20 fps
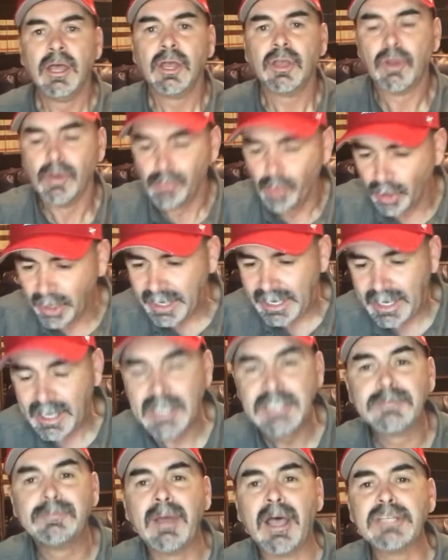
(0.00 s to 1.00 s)
Good morning,
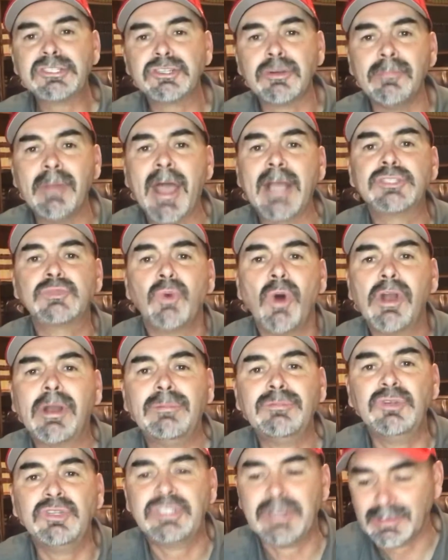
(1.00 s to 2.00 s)
it's Pastor Max.
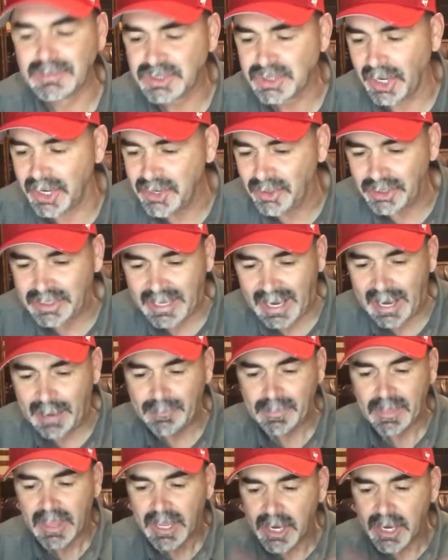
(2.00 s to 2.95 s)
Welcome to Jumpstart Your Day.